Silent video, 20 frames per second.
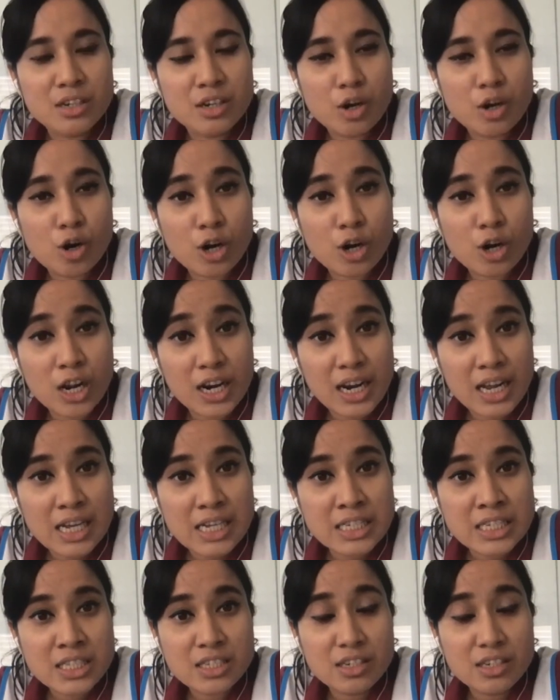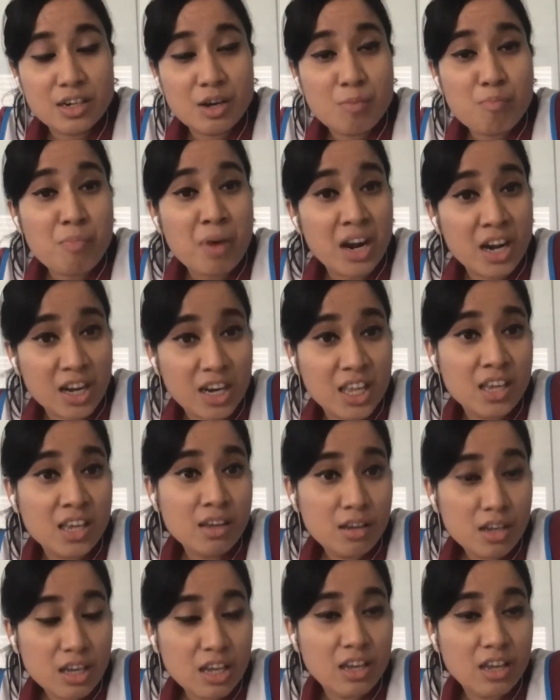organized monthly,
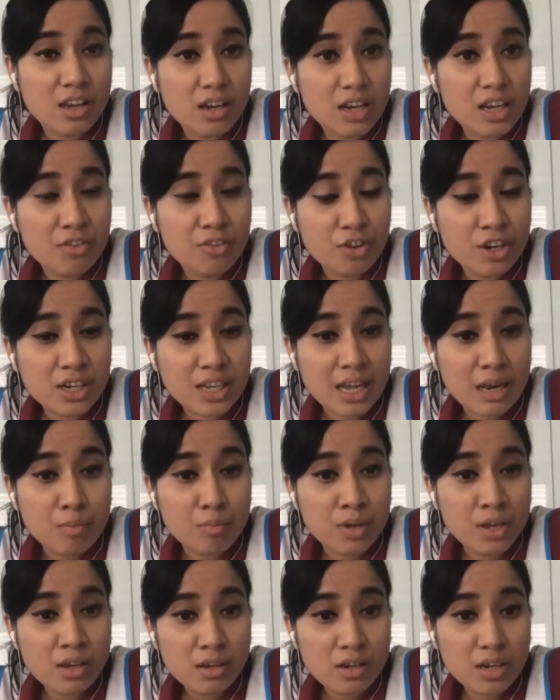if it can be.